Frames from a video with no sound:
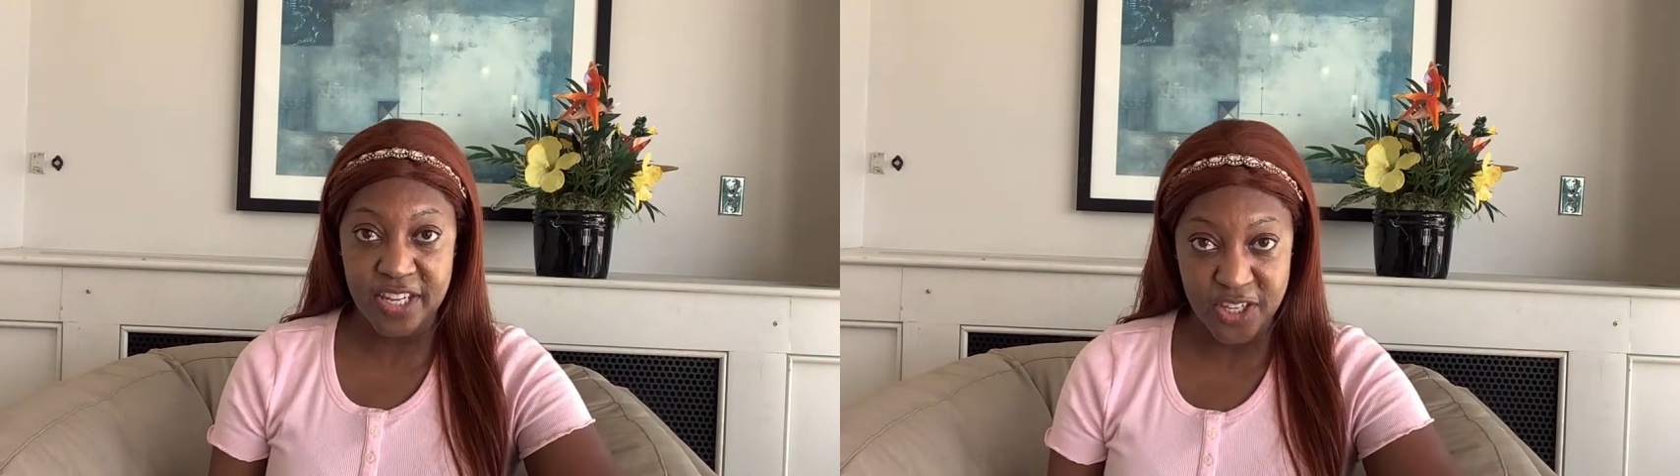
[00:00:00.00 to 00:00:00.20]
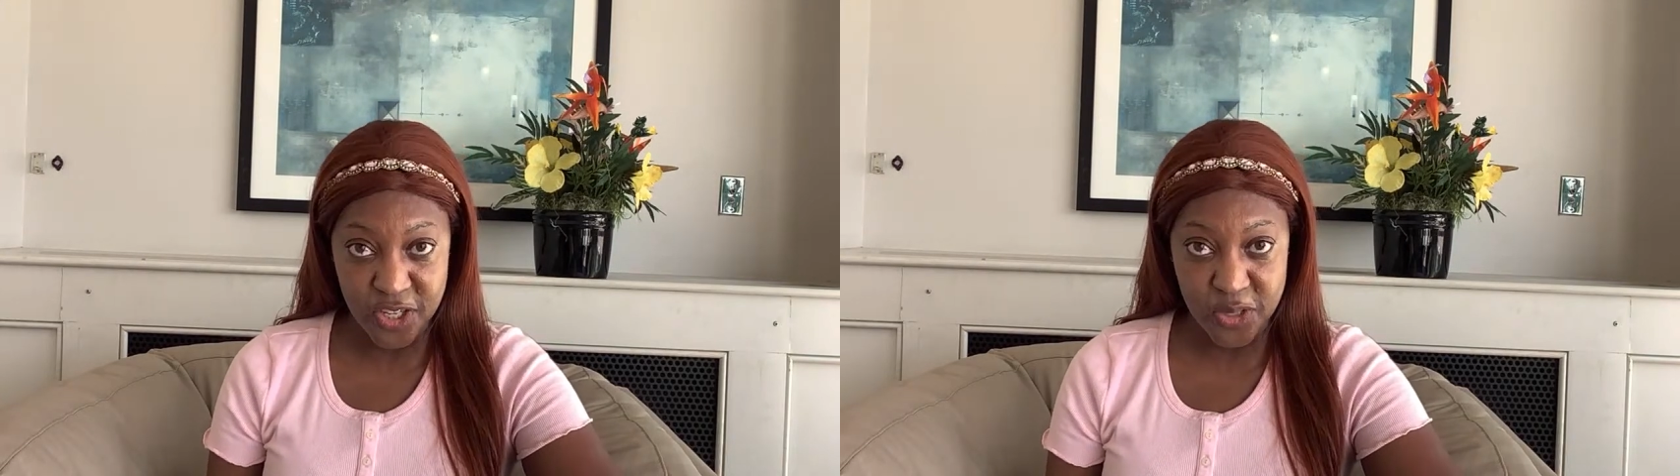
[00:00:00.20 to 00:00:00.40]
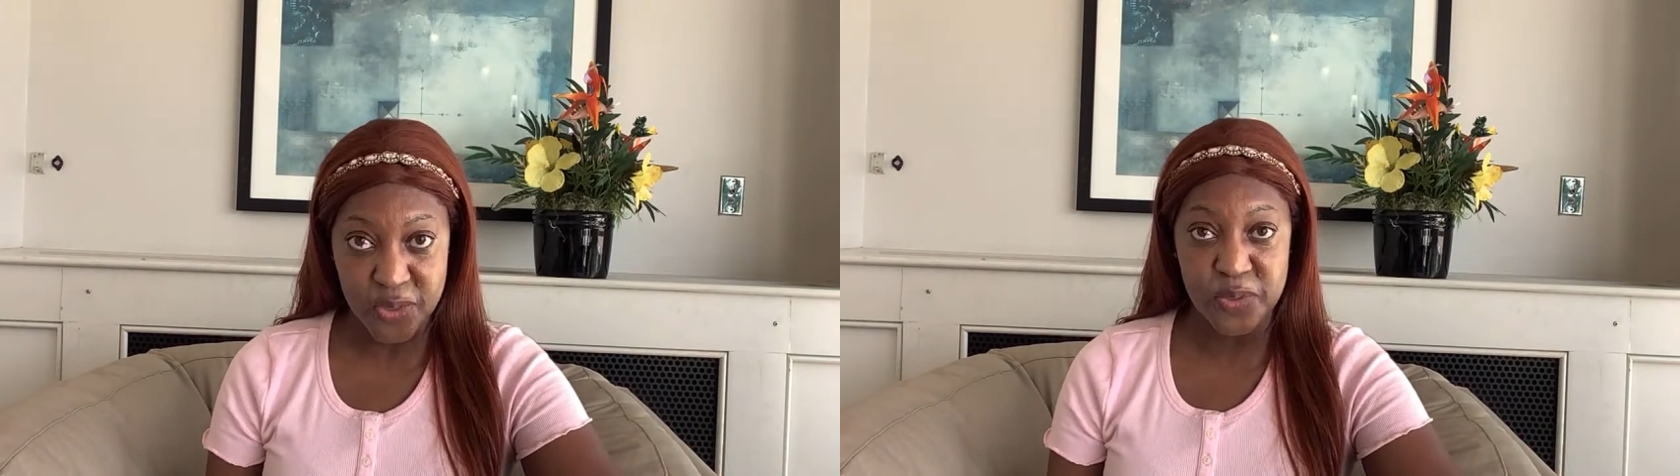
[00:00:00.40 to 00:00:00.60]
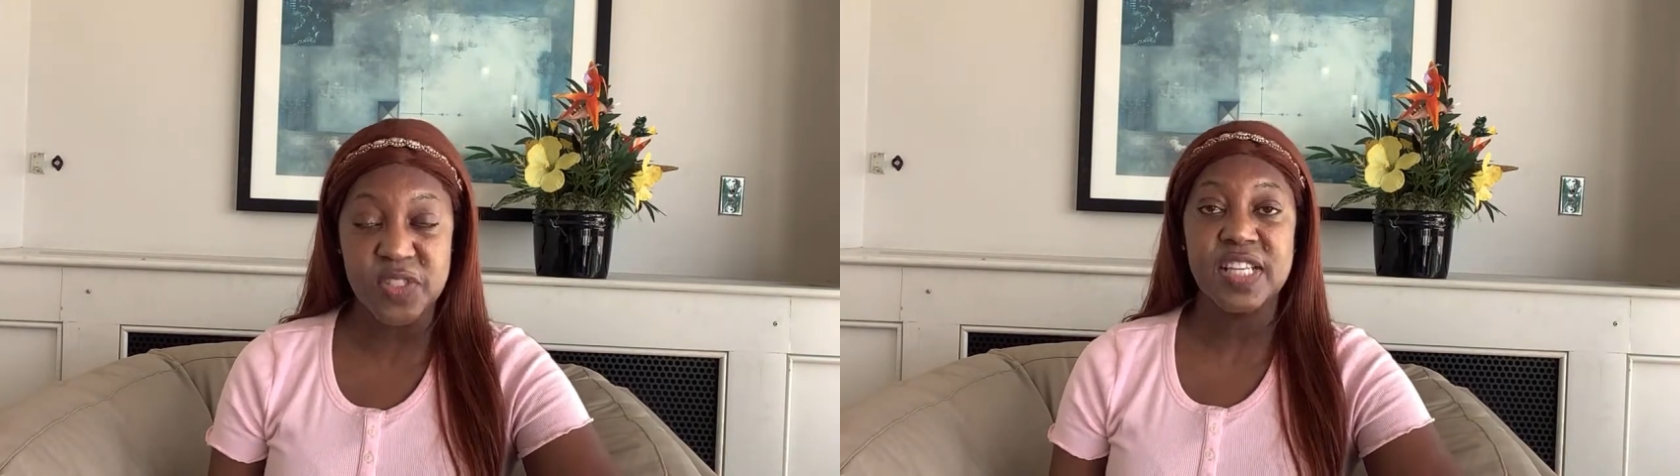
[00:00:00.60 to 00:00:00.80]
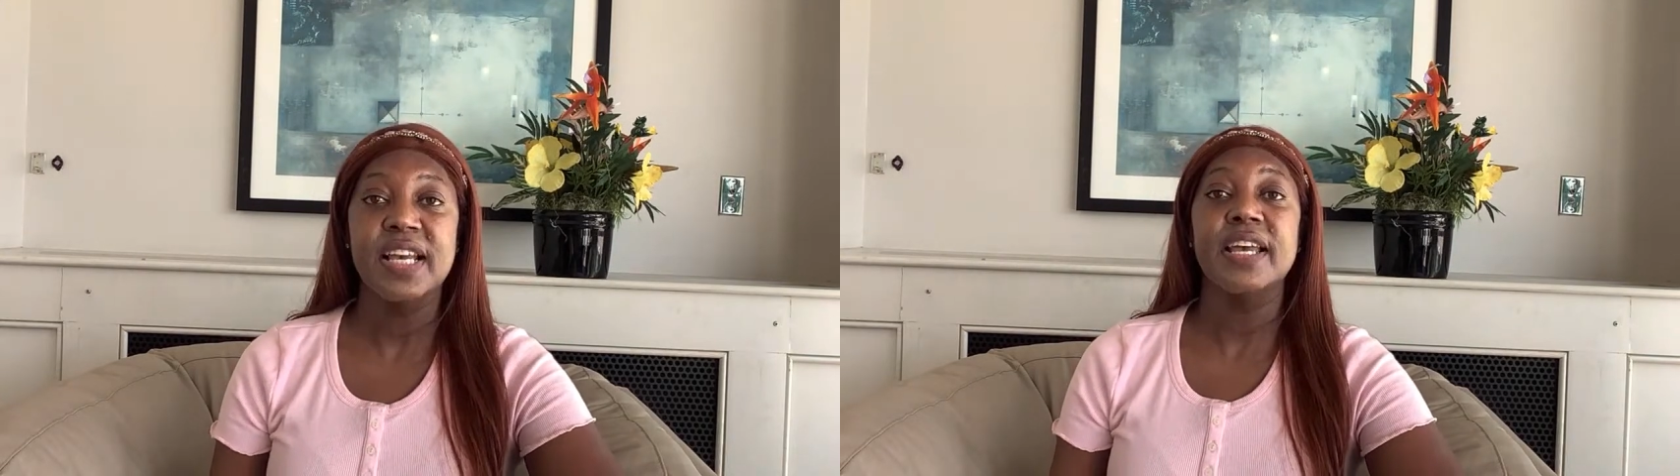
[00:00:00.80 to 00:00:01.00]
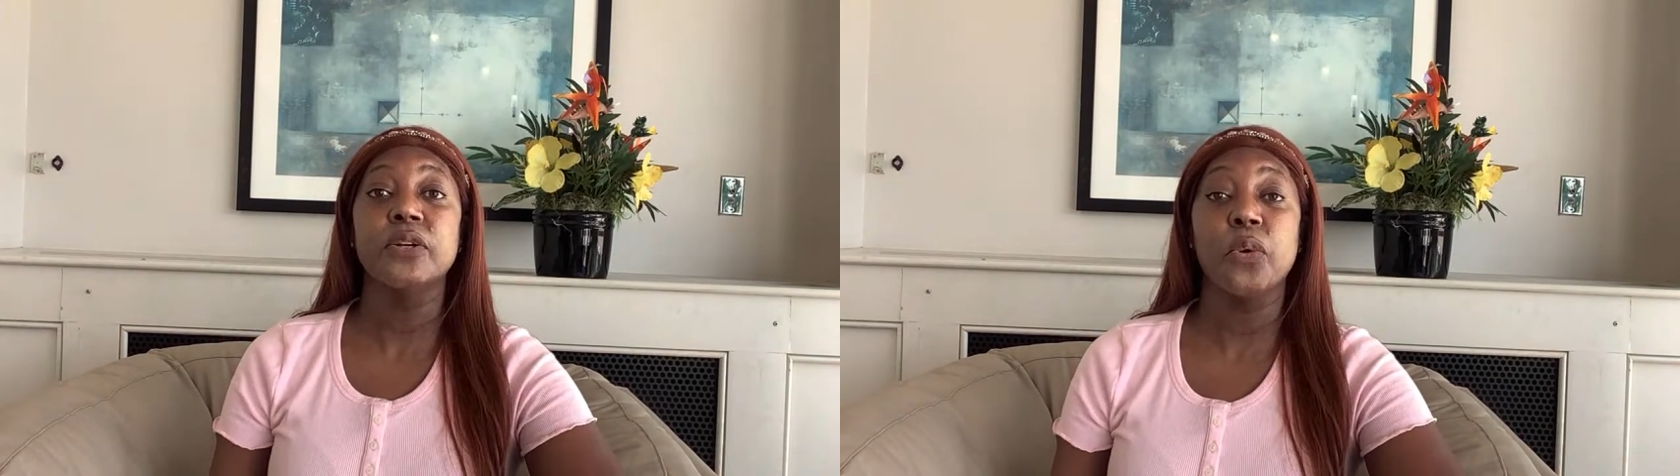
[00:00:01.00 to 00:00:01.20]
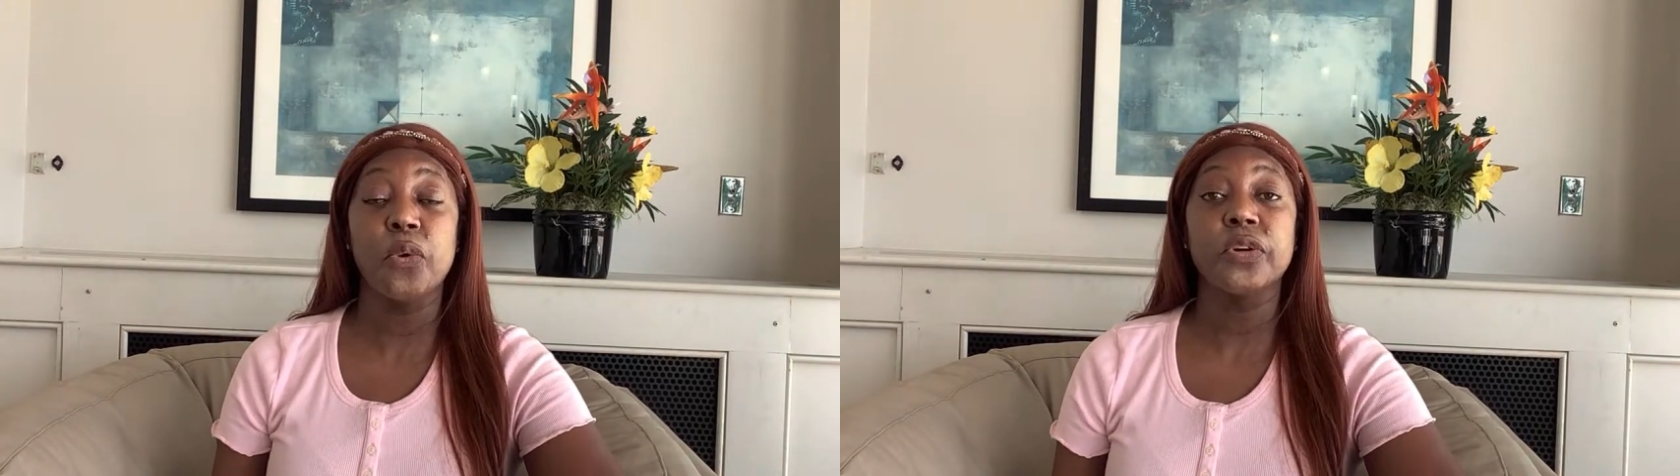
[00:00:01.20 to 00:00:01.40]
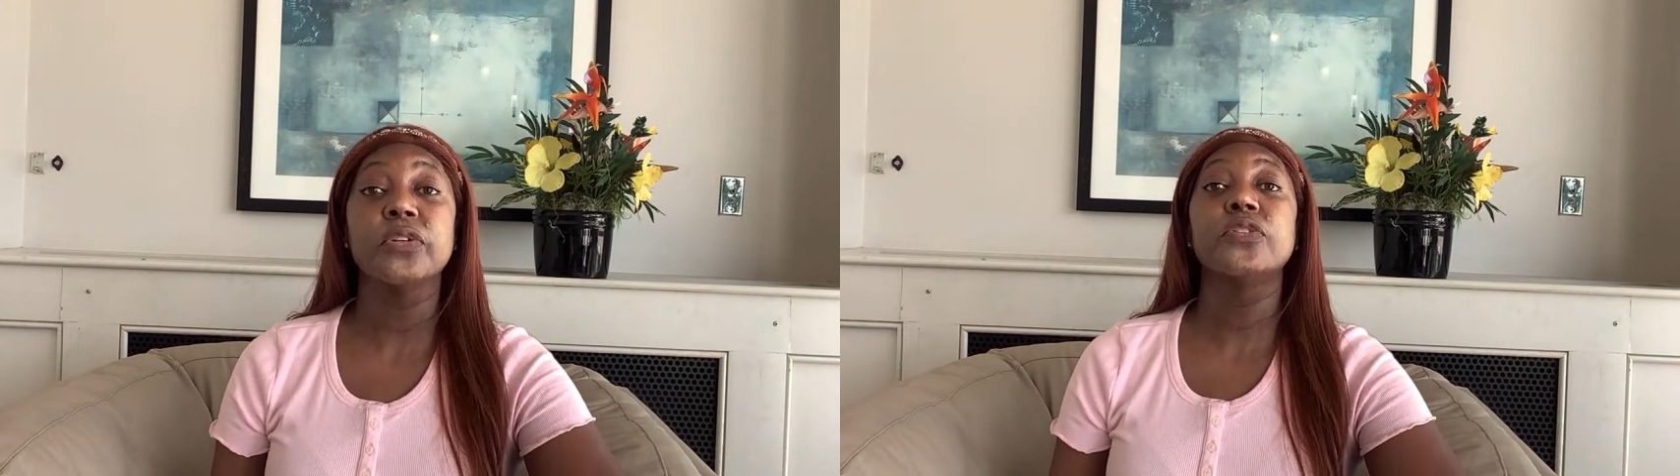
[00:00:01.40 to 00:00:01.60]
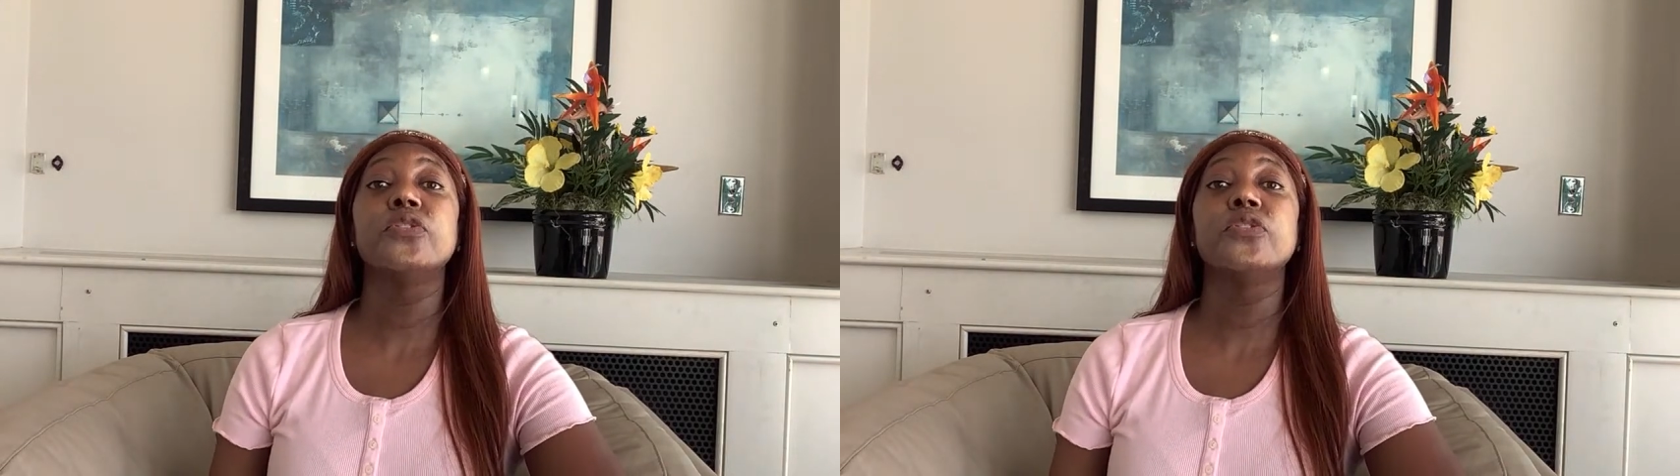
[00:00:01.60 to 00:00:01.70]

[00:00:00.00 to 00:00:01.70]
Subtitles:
use in order